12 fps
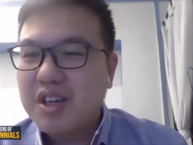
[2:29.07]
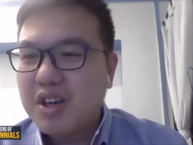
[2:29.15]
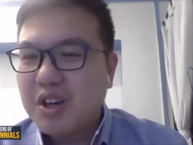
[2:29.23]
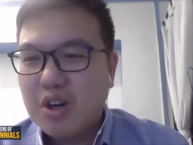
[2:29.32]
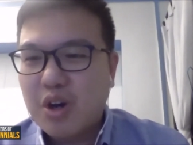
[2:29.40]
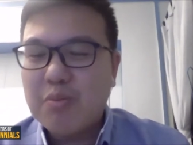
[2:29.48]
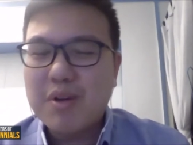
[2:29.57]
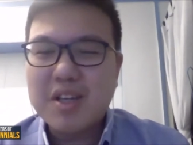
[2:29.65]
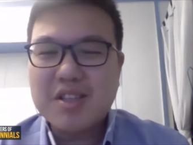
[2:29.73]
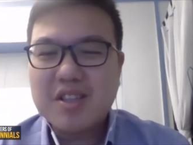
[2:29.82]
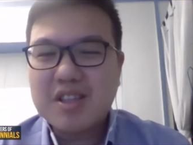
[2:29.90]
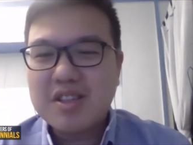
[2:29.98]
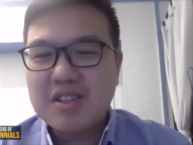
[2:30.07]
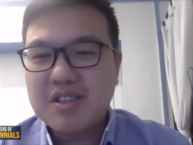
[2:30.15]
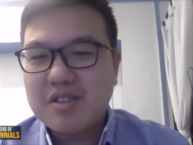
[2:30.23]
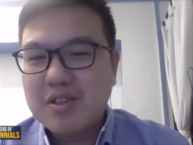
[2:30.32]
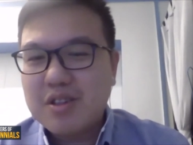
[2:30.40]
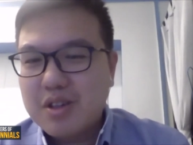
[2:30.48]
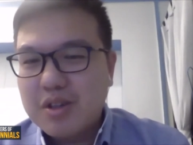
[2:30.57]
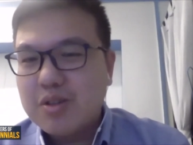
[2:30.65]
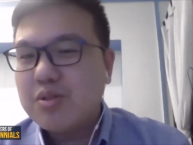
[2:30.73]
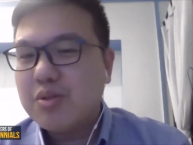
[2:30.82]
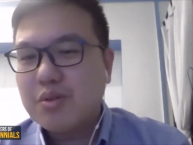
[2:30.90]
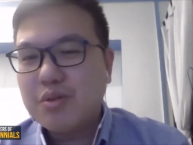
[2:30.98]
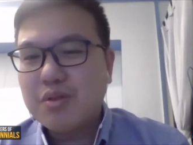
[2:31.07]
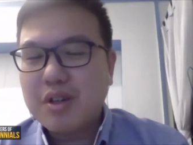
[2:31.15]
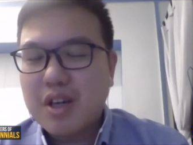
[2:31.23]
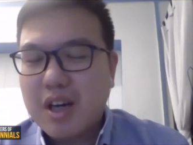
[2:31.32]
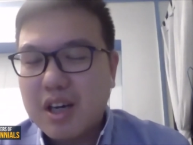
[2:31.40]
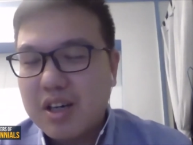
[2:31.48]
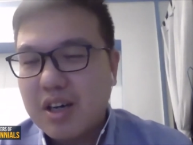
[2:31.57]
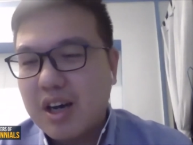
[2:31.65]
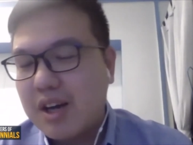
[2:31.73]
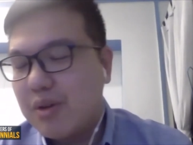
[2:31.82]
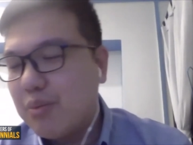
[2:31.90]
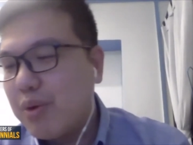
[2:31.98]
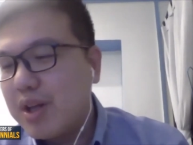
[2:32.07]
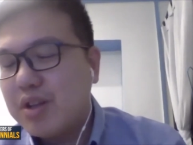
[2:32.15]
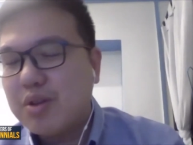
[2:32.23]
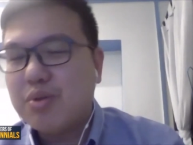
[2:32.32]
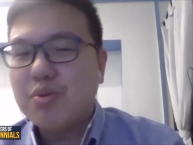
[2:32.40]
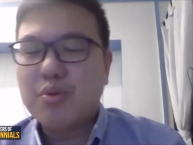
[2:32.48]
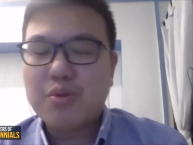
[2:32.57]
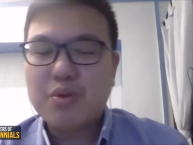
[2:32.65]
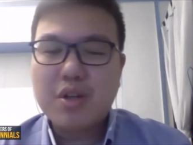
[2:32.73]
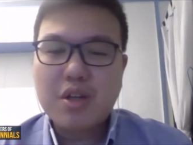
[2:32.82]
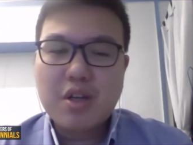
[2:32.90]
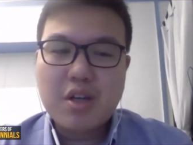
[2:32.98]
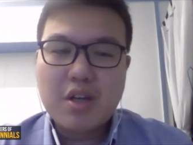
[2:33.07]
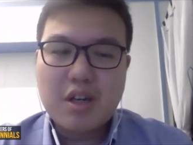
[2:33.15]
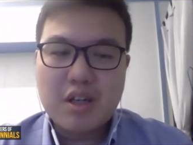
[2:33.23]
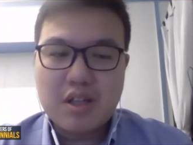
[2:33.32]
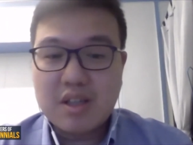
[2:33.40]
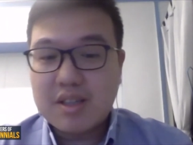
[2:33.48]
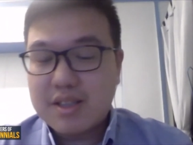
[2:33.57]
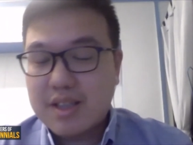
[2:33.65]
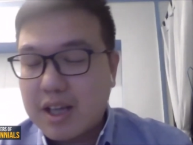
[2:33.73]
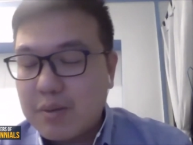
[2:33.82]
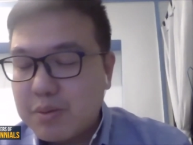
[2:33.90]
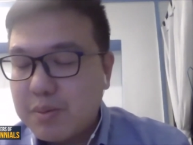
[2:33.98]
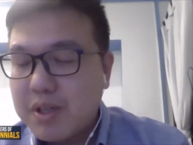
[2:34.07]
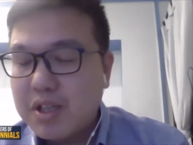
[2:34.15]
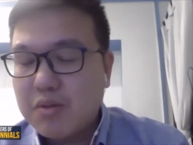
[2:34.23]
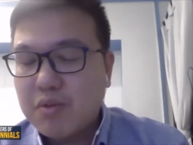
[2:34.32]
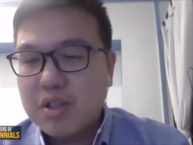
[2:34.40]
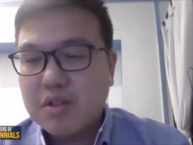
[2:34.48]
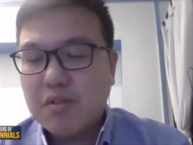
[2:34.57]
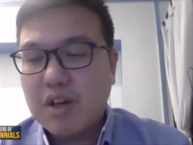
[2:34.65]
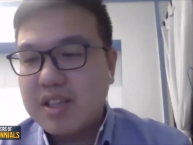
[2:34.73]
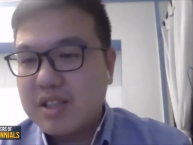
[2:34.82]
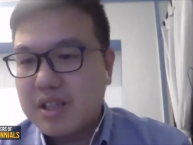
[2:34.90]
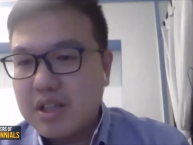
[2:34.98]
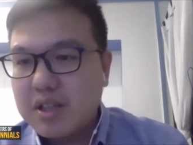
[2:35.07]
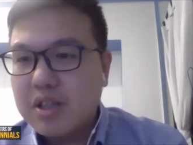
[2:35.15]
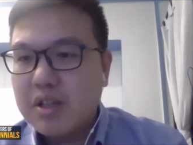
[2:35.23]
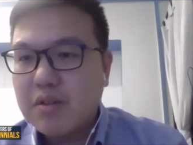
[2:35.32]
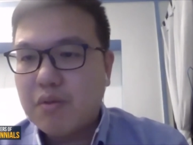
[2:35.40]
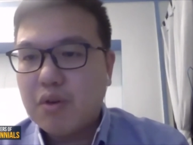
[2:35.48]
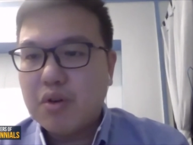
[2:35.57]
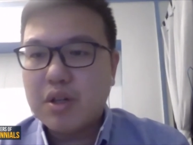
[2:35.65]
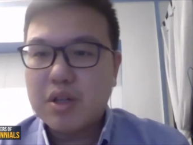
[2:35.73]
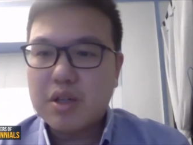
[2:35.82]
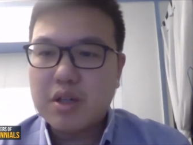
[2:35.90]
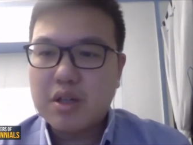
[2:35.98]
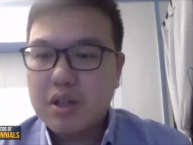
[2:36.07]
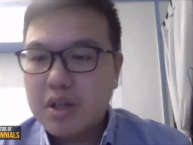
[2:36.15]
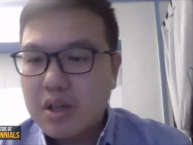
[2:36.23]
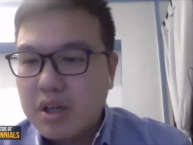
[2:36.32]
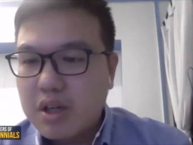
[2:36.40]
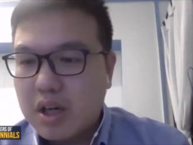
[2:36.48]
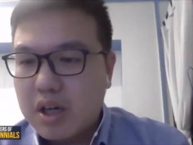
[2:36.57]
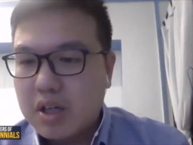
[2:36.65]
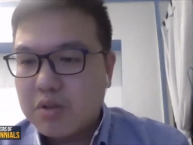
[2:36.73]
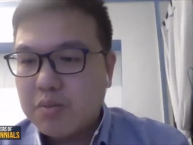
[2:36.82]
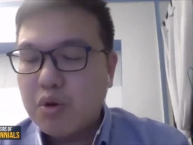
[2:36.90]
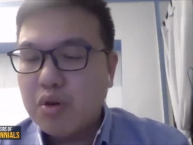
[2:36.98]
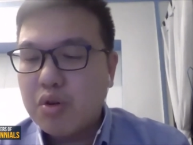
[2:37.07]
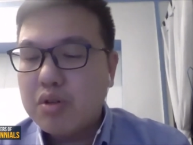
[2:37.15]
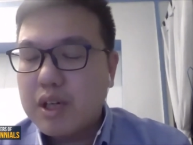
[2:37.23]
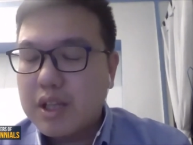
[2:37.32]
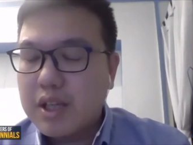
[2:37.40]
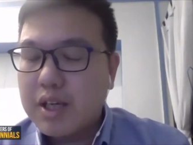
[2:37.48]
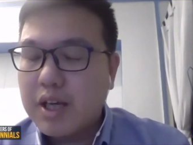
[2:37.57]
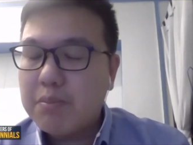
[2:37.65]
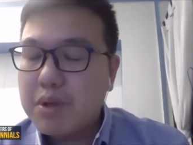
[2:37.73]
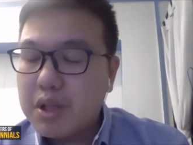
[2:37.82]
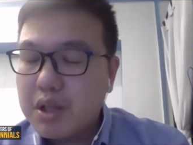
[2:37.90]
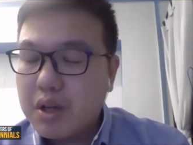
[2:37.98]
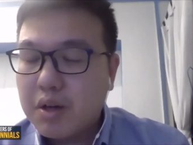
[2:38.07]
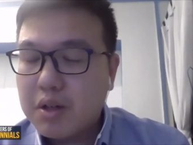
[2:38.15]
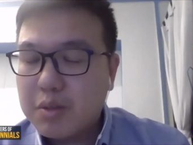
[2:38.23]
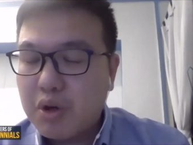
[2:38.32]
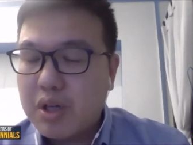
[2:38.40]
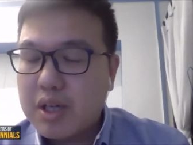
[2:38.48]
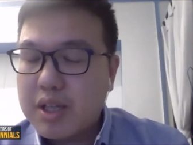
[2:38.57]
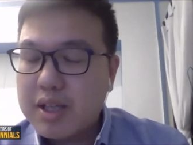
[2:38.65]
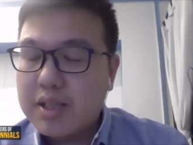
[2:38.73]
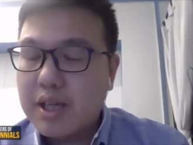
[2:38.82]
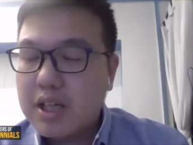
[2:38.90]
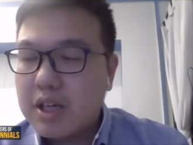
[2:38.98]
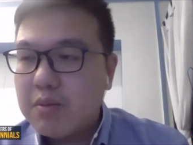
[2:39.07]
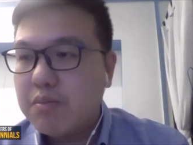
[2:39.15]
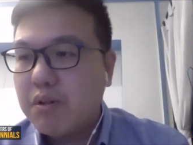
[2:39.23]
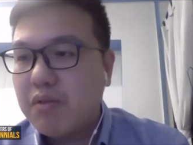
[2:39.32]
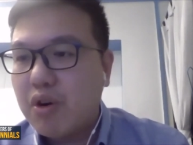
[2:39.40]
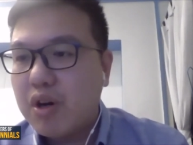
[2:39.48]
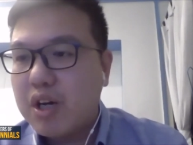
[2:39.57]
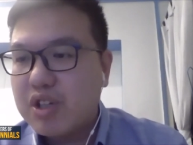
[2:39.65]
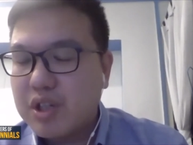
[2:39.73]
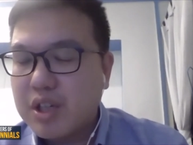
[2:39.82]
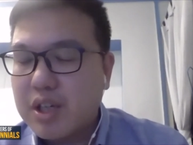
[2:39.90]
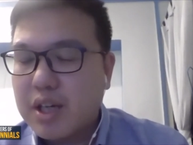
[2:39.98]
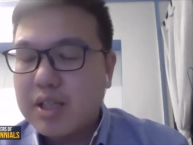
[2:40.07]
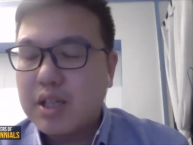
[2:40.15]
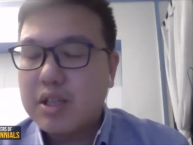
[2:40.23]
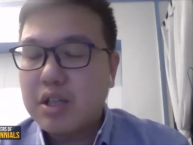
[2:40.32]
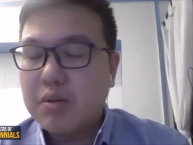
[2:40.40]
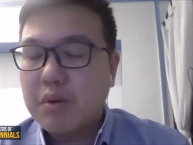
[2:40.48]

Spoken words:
got my cert. So I went into the startup space first as an intern for a small cleaning company, small cleaning startup before actually I started